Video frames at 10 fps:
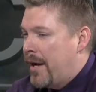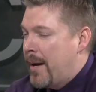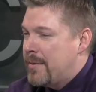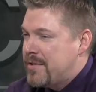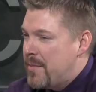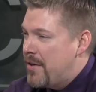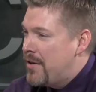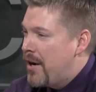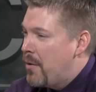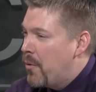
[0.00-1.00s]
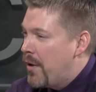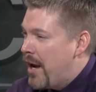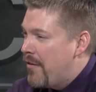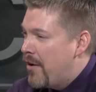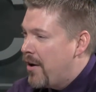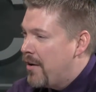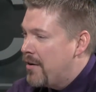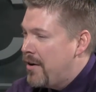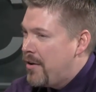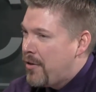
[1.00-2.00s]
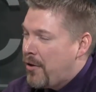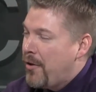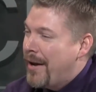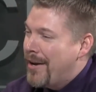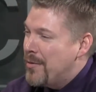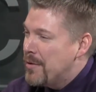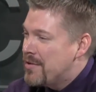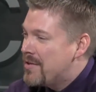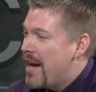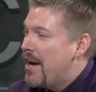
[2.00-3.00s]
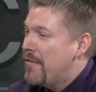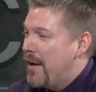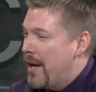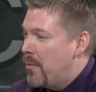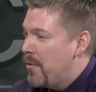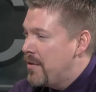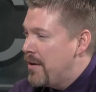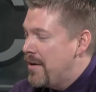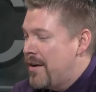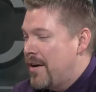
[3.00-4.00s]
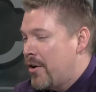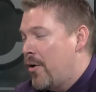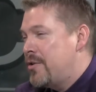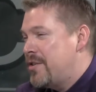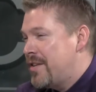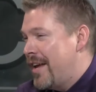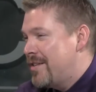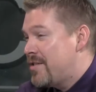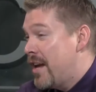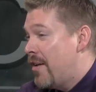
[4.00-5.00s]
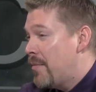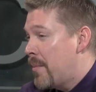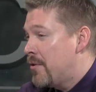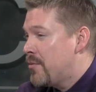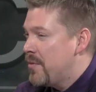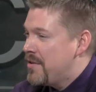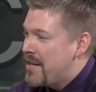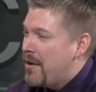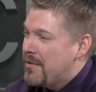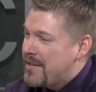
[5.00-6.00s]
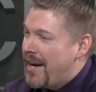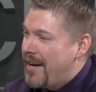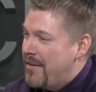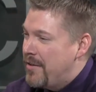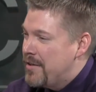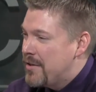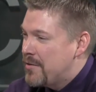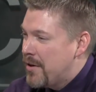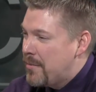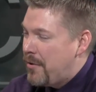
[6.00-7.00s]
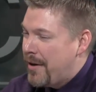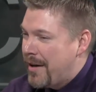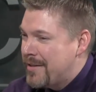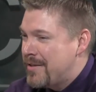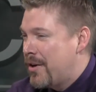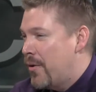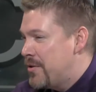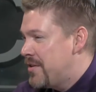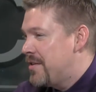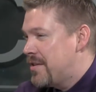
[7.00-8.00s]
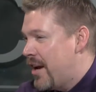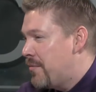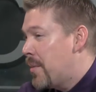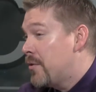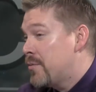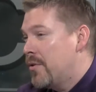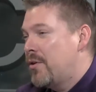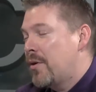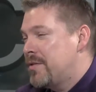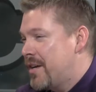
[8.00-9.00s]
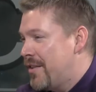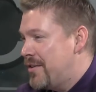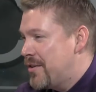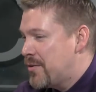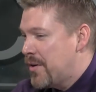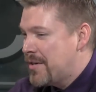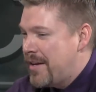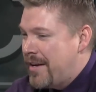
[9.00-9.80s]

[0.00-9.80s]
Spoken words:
happens to be the night where we have our 3rd annual staff game, where the coaches and staff members from the south side of the district play against the coaches and staff members from the north side of the district.